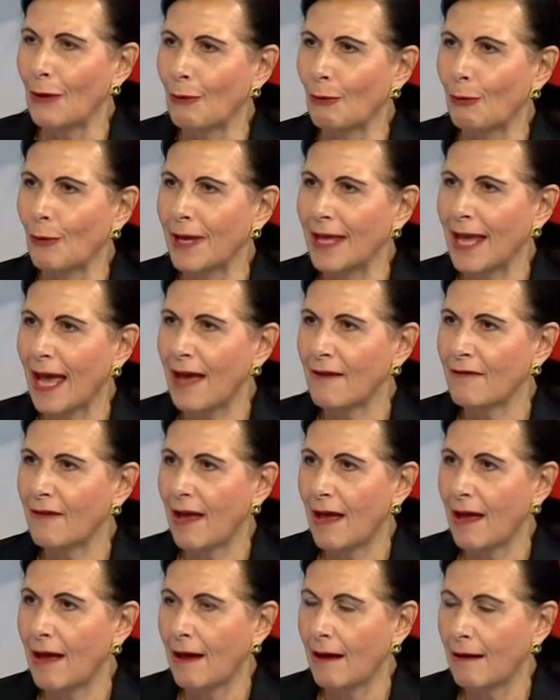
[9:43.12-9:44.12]
we have
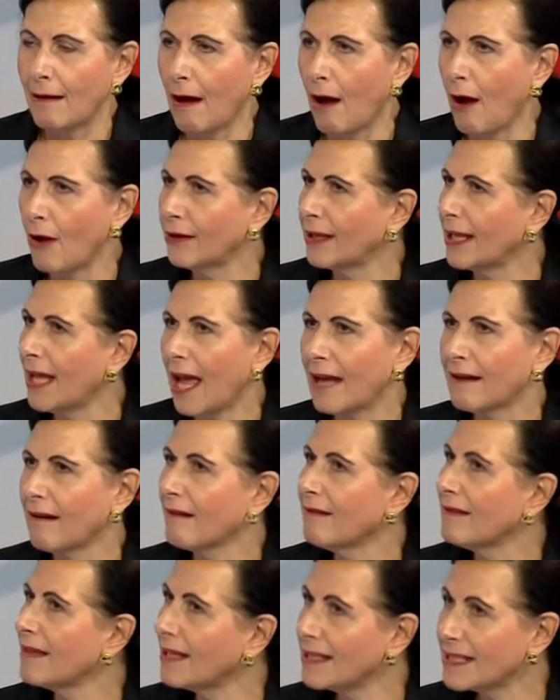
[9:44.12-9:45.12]
only had, I
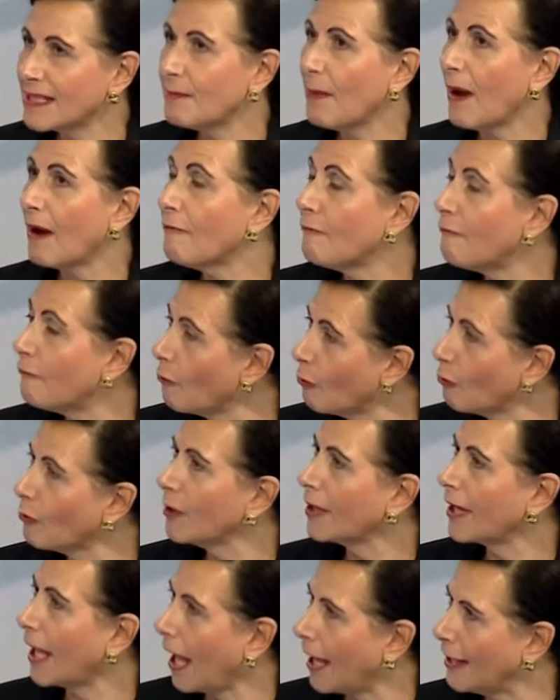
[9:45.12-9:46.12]
think it's about 4
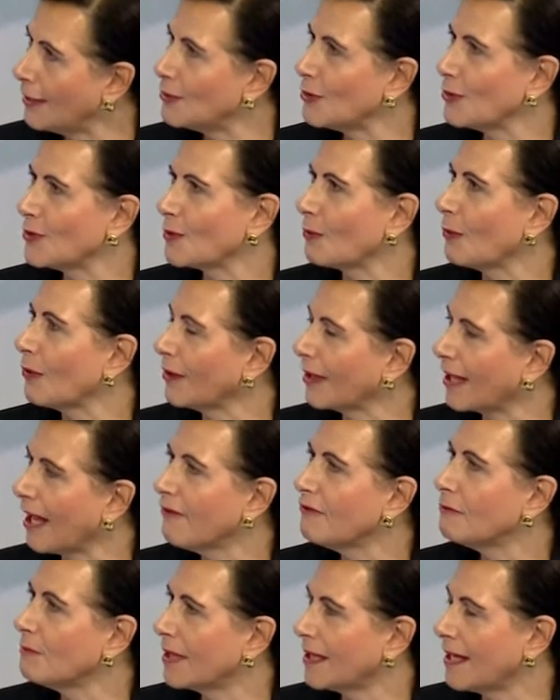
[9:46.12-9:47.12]
occasions where a
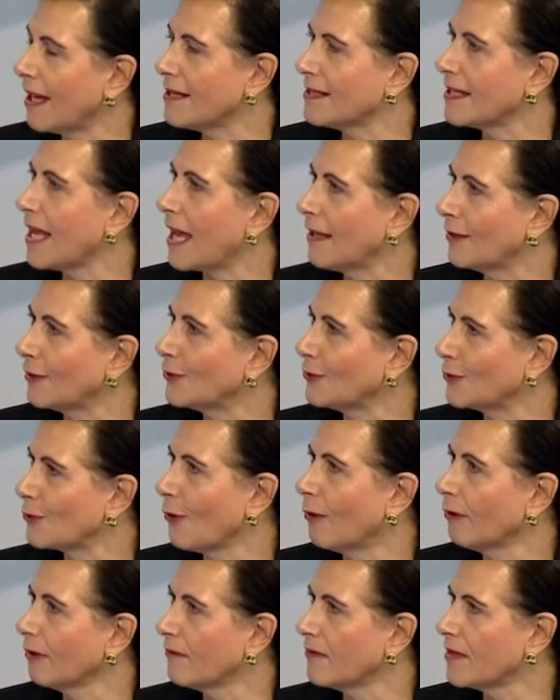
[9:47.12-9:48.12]
government has had
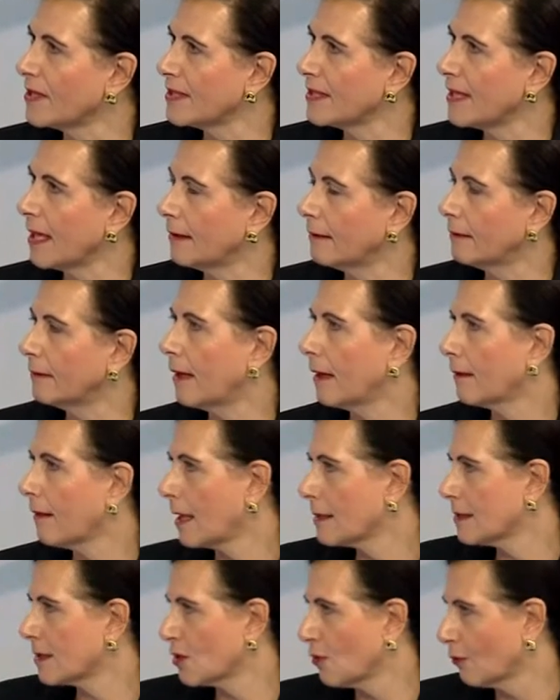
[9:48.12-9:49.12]
control of the Senate. Now,
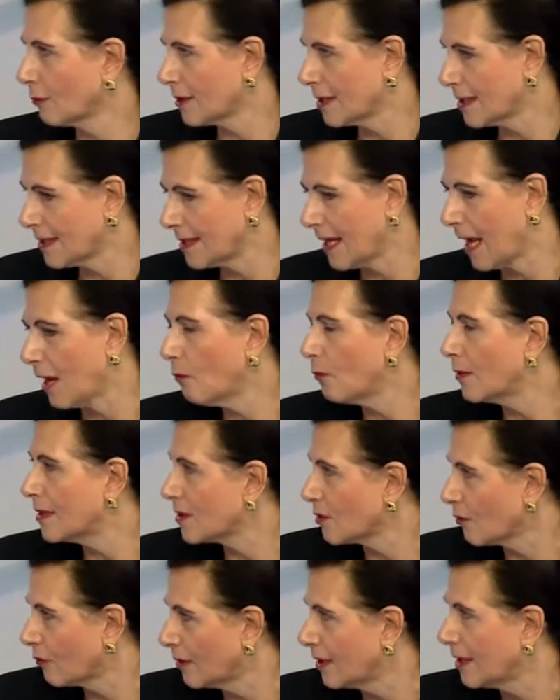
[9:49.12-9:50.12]
that's not to say we
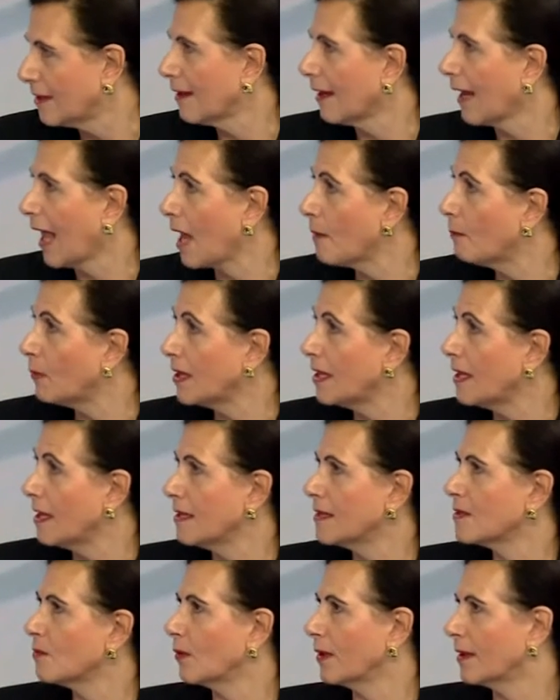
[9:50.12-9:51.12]
saw it in the Labor
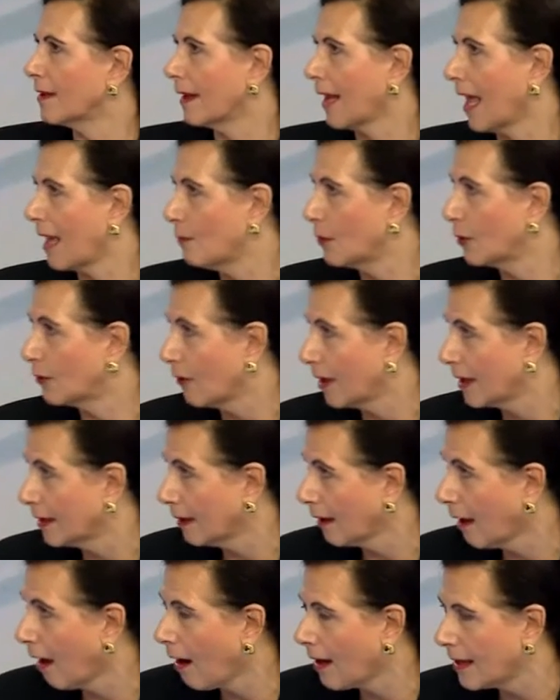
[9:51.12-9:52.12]
years with the Labor-Green
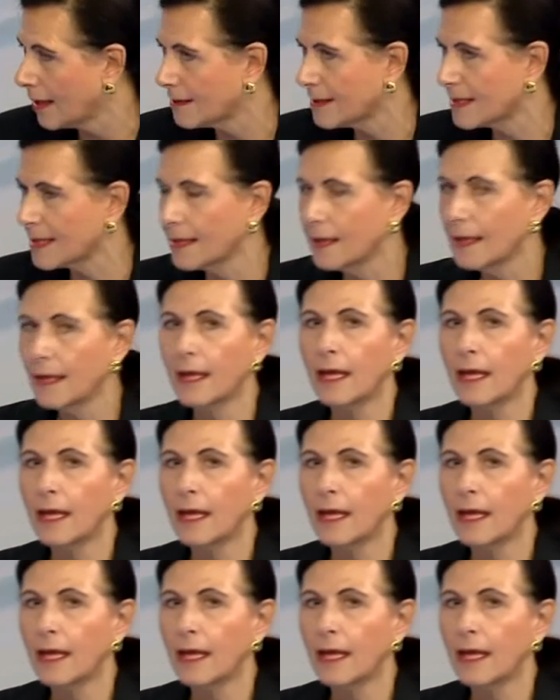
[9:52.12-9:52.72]
alliance.